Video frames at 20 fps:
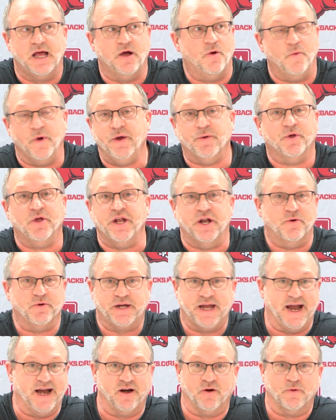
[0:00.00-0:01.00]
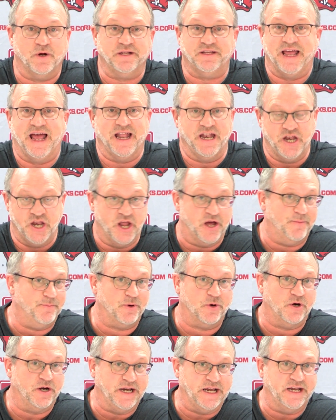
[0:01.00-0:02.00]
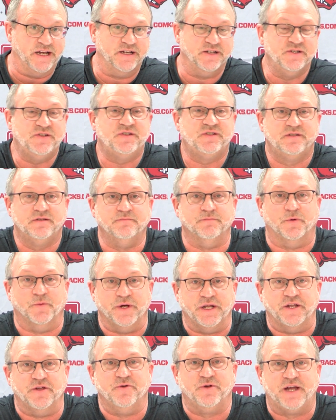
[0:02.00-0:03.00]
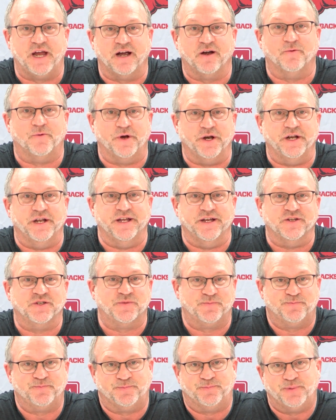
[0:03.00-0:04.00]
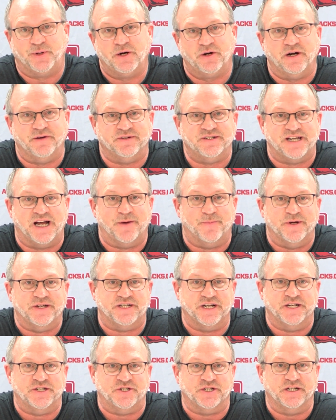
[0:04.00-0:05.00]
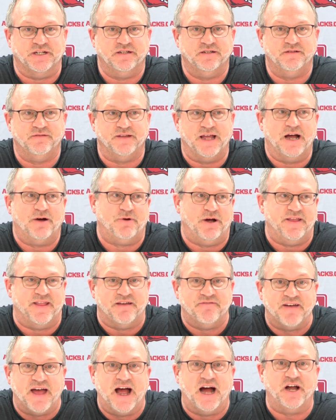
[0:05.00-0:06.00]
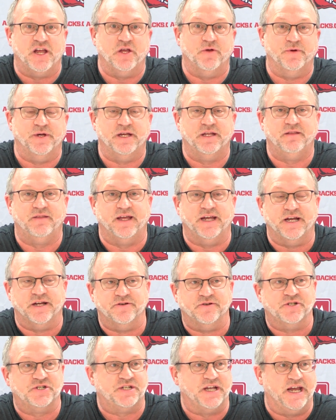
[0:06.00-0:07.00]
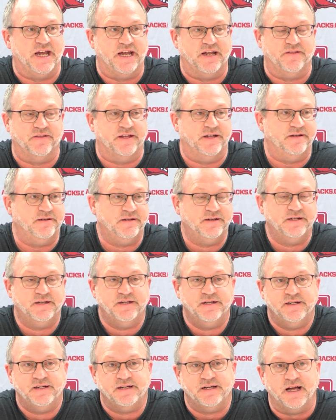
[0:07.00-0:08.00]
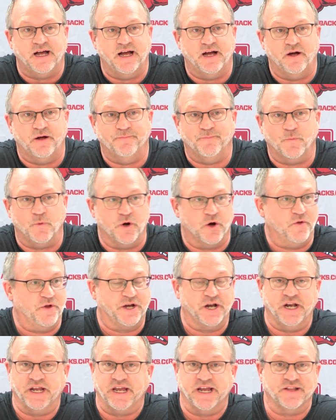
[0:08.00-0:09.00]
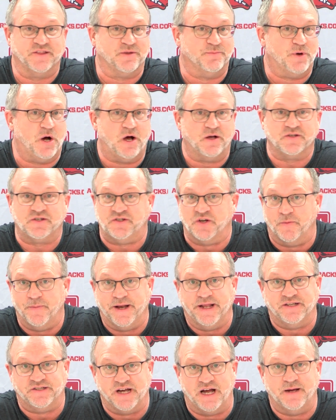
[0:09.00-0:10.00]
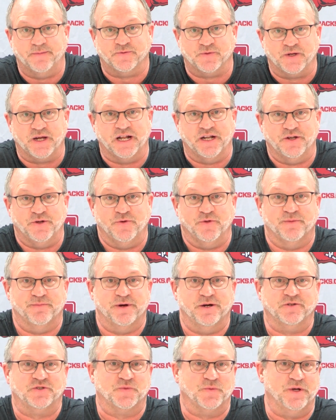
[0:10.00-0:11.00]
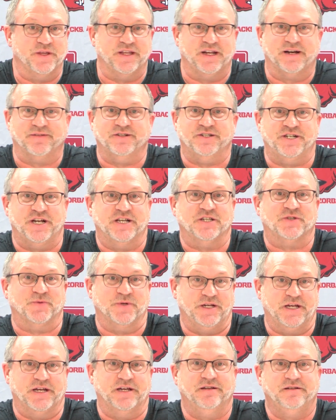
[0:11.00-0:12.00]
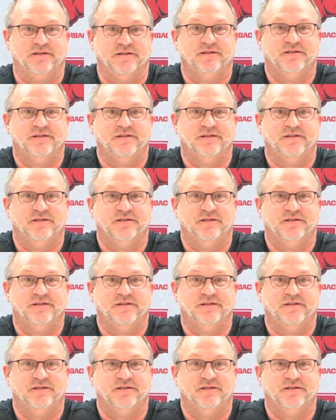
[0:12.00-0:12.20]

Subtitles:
We really don't care what that number is, but we do care what it is per every time we touch it. That way they value it. They understand that we're only going to get the ball so many times. We got to do the most with it every chance we get.